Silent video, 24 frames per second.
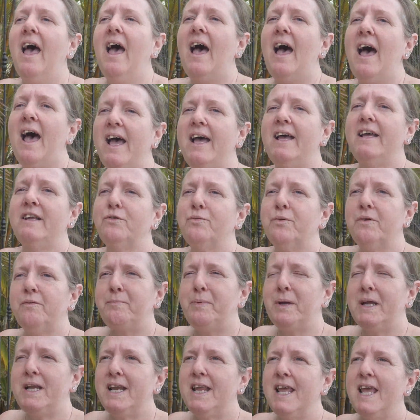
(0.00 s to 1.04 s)
and we've
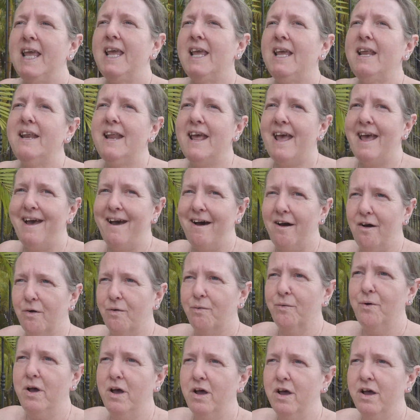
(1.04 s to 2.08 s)
been here
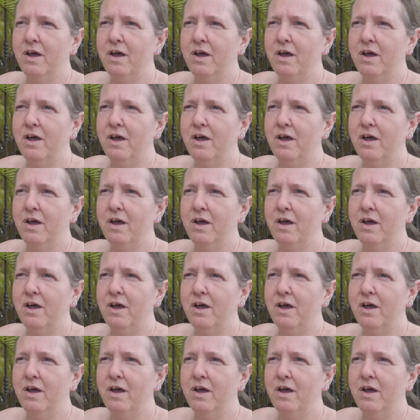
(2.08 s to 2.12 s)
now,